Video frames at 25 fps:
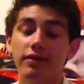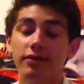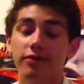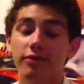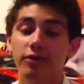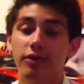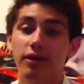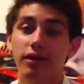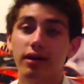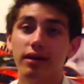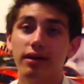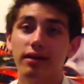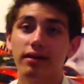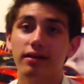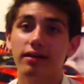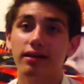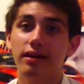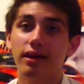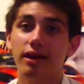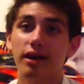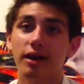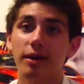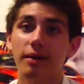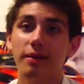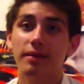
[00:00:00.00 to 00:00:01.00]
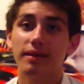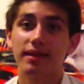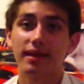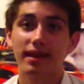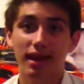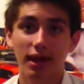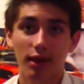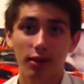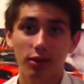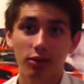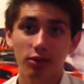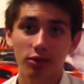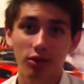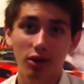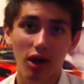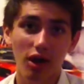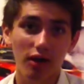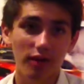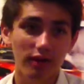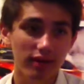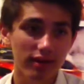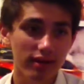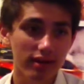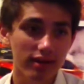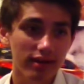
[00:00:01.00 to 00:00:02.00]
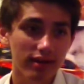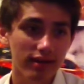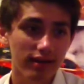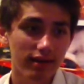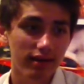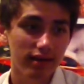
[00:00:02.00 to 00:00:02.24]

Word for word: frees um, in the council's office